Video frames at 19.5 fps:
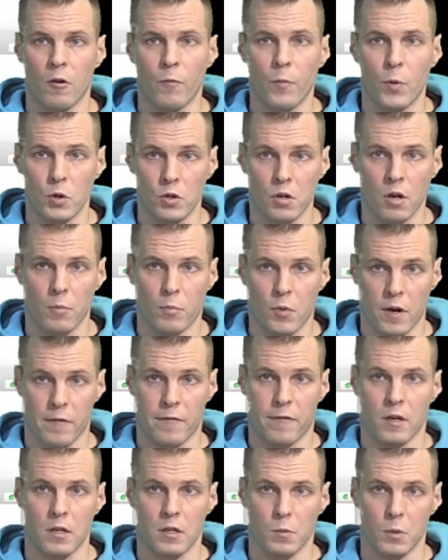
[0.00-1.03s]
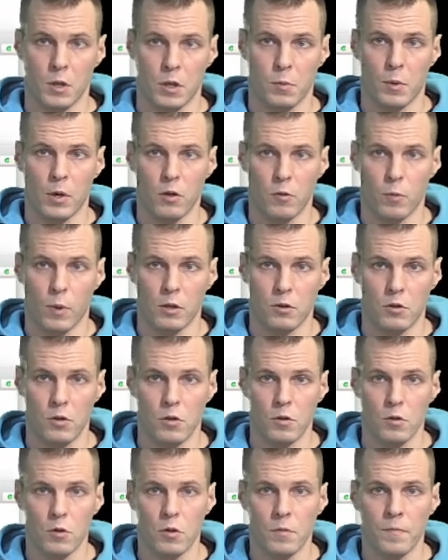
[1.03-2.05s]
personal preference which one you want to
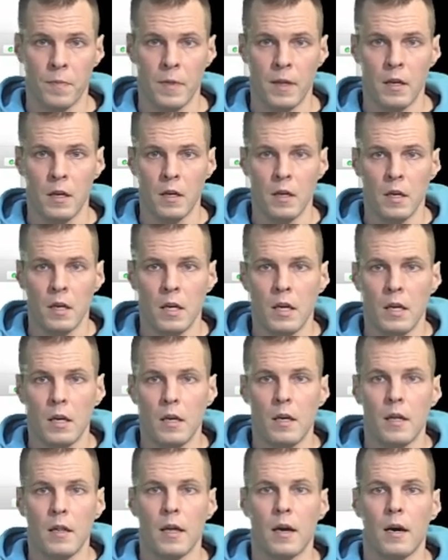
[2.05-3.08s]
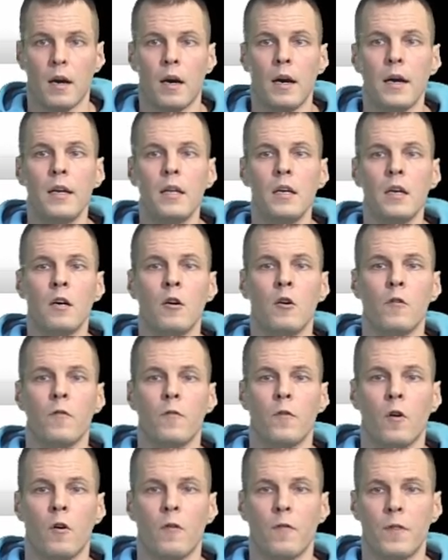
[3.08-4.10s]
use. The idea
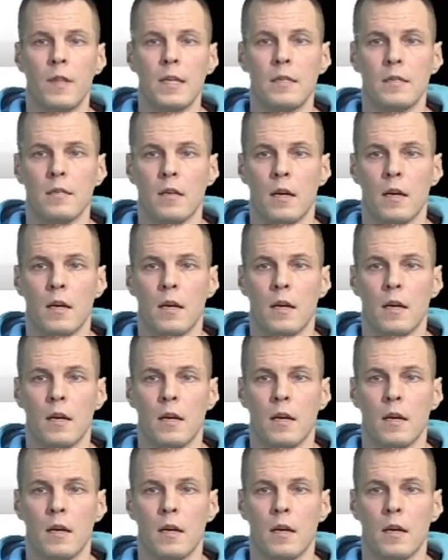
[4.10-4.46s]
of this